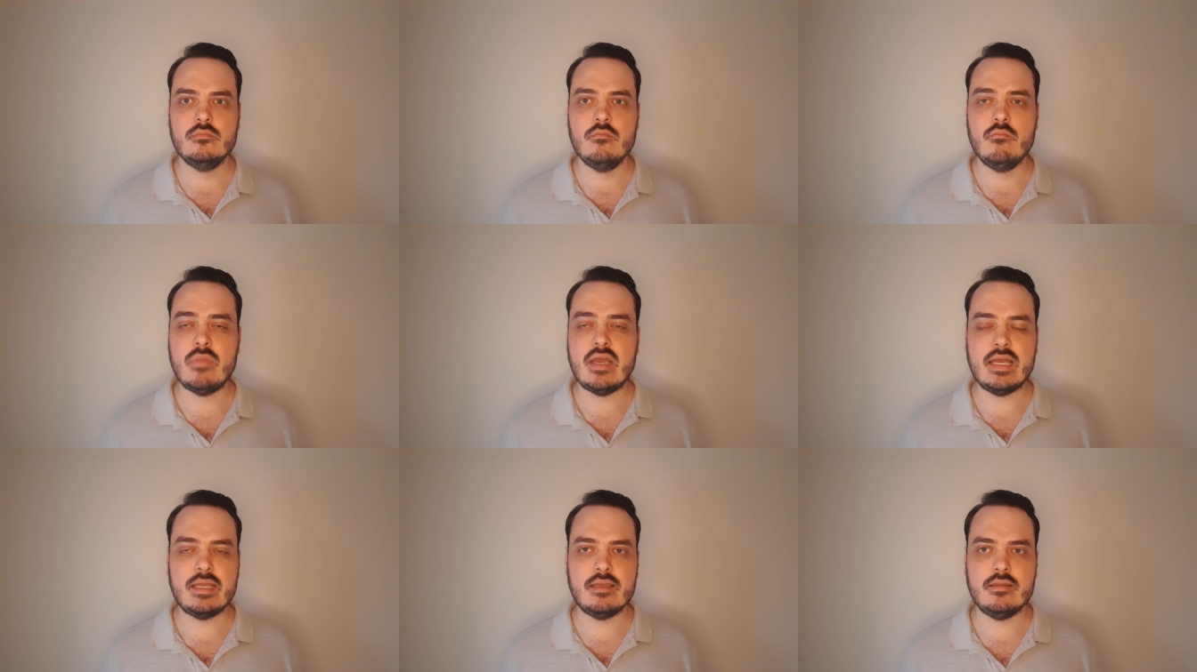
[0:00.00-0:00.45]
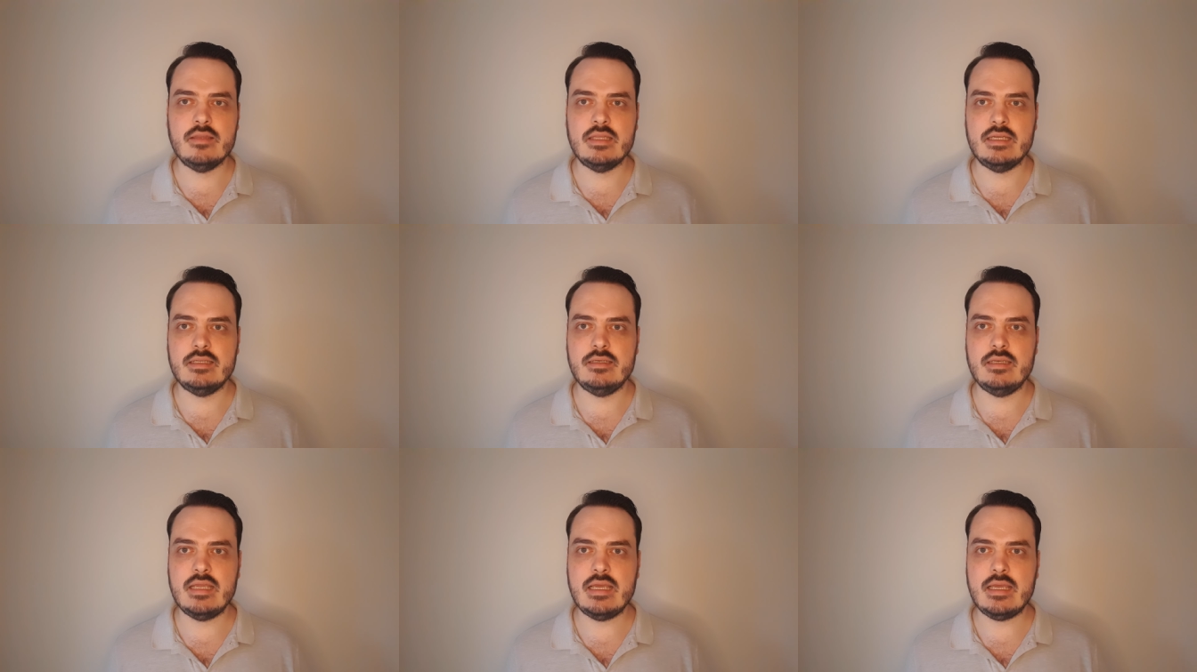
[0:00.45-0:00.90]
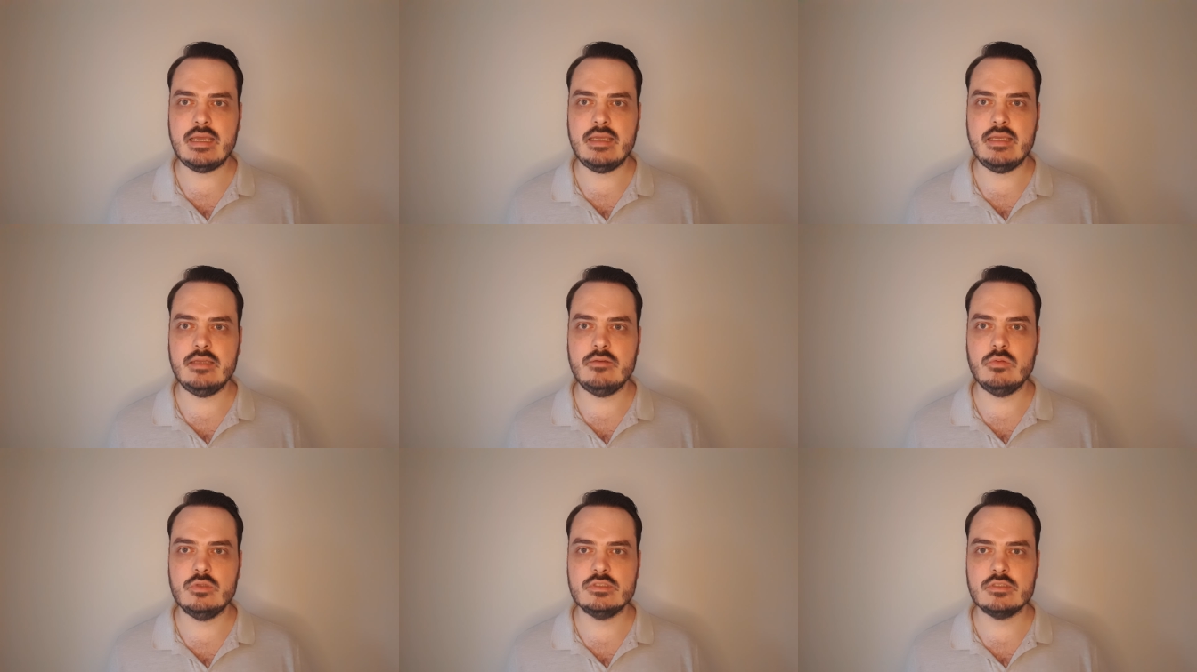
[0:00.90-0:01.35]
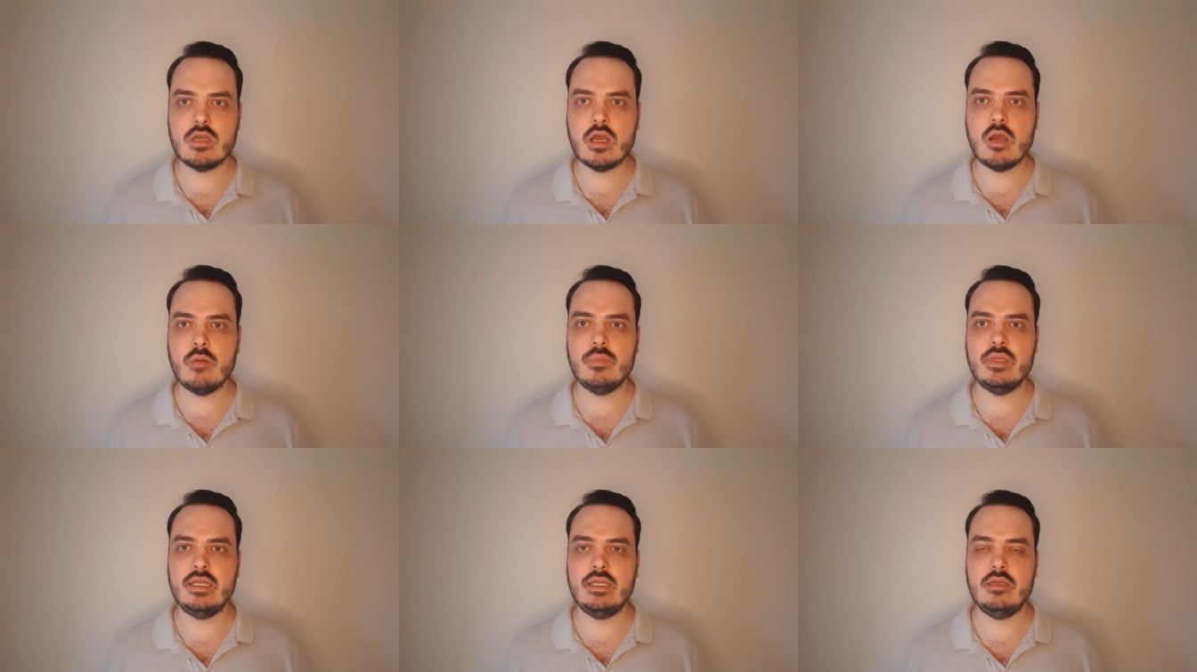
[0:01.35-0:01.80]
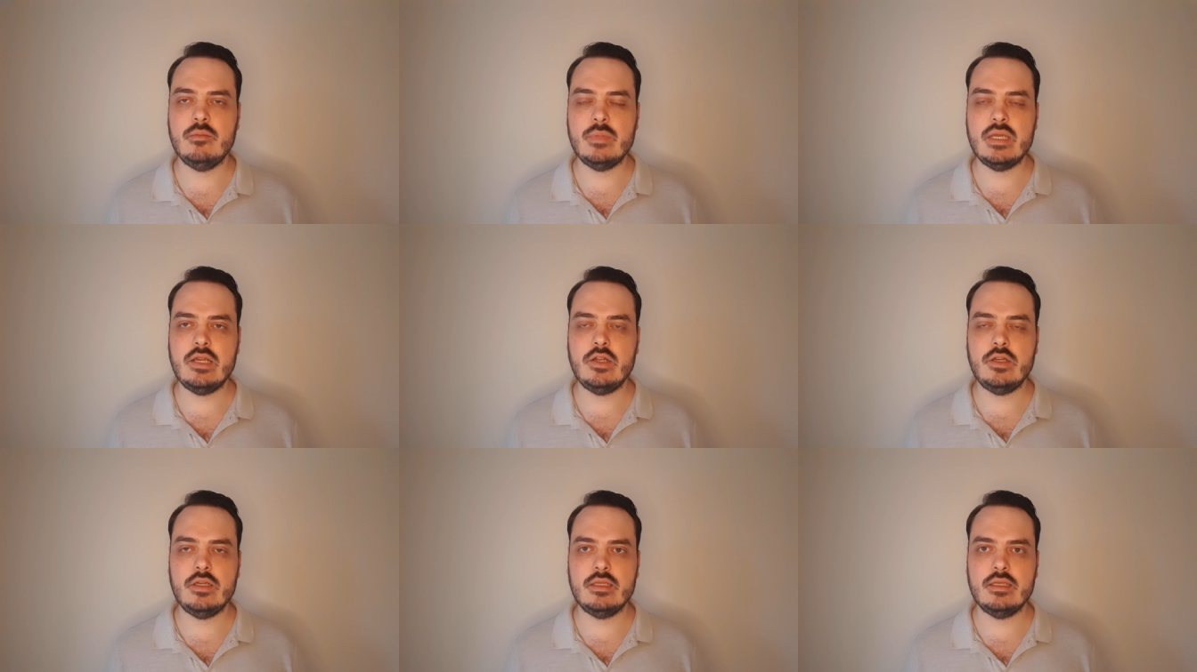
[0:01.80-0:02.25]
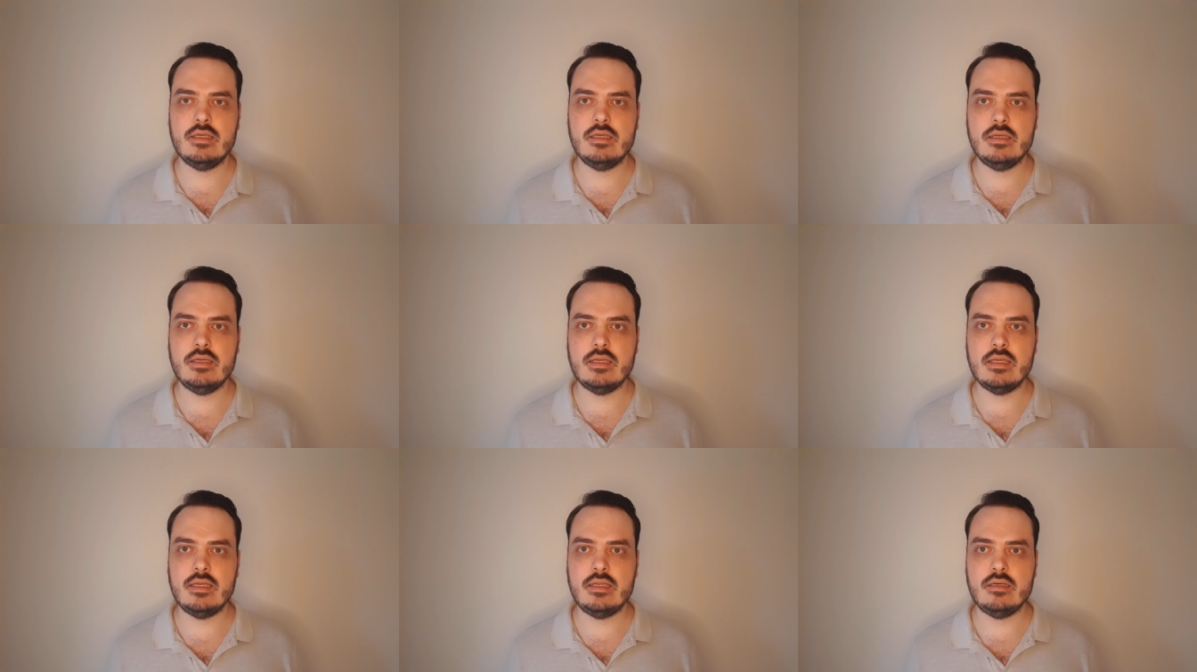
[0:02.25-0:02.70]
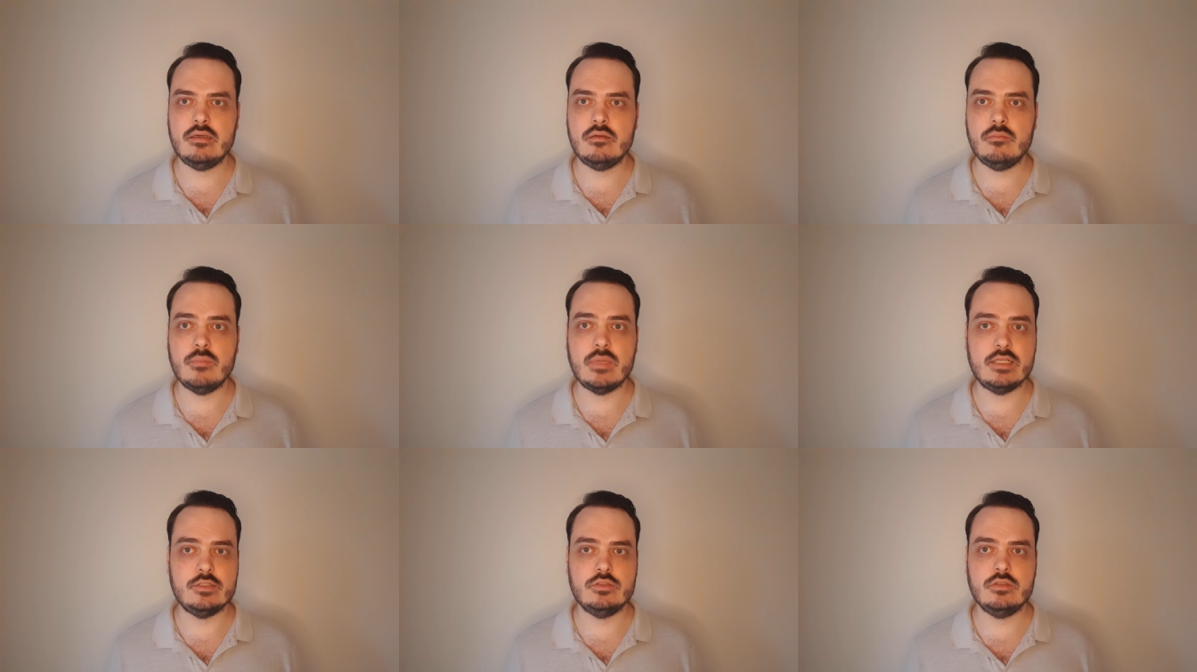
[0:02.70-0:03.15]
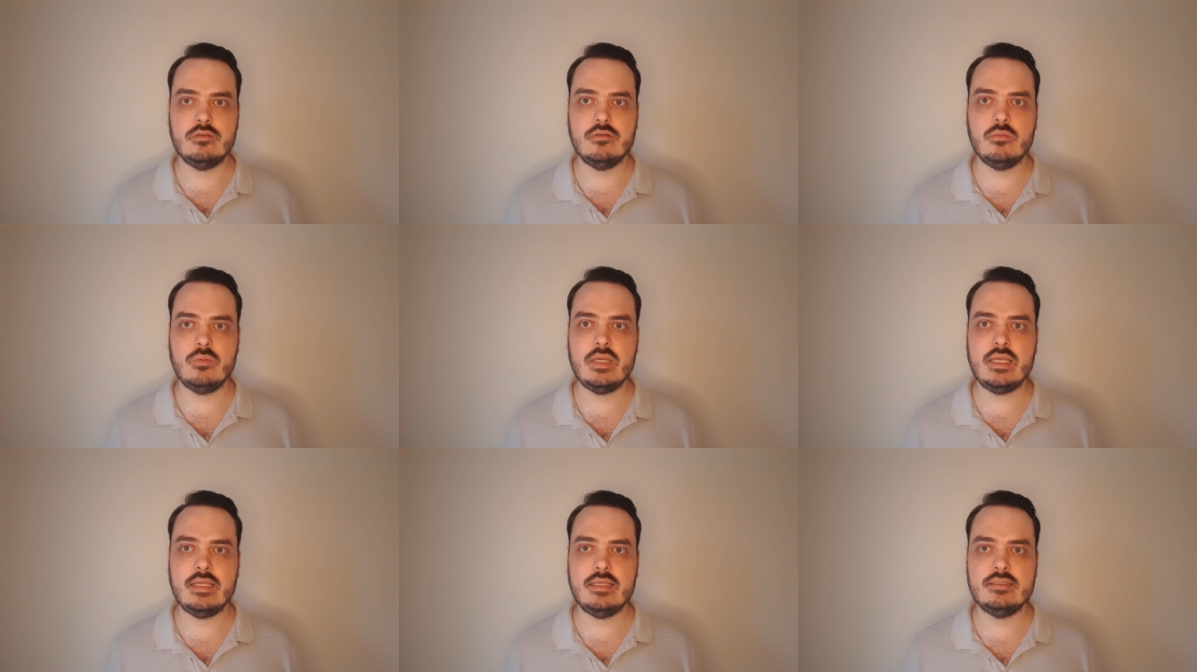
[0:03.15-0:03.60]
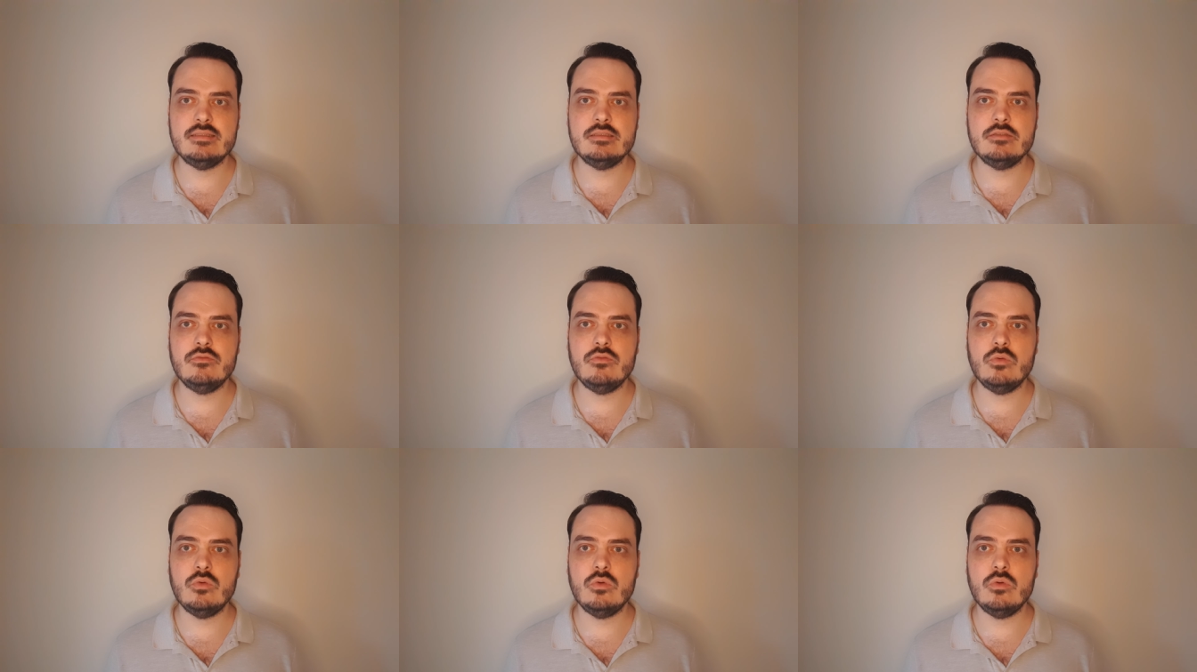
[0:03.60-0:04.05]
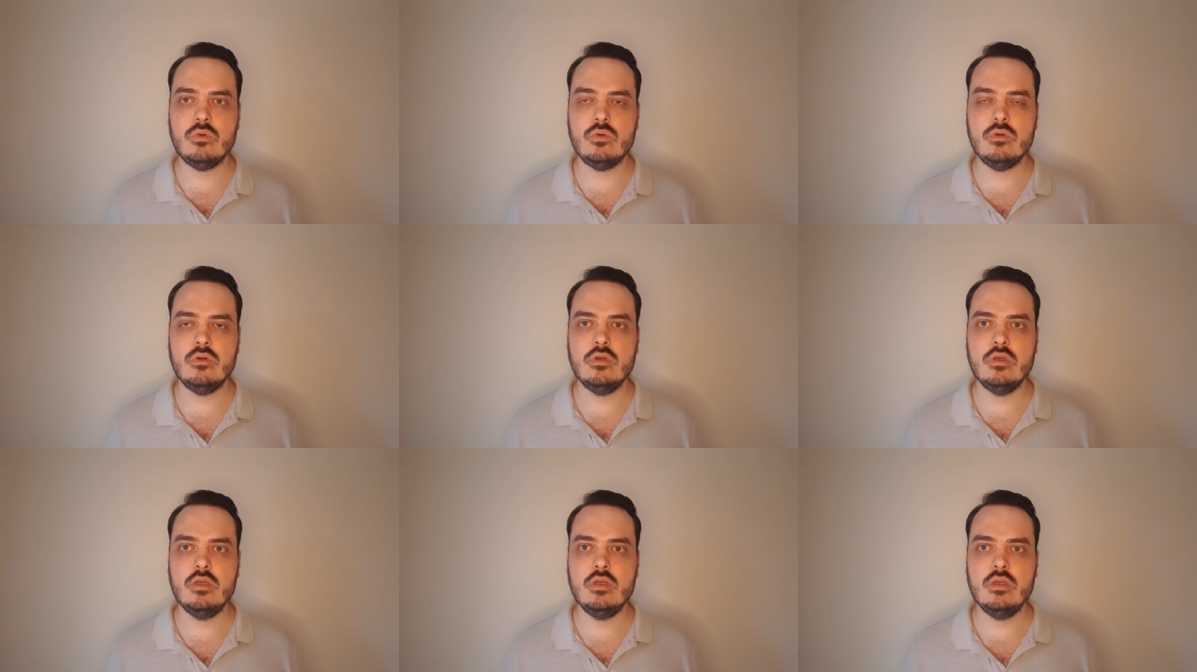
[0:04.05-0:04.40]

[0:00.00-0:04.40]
Back in that day, it was common in America and much of the West for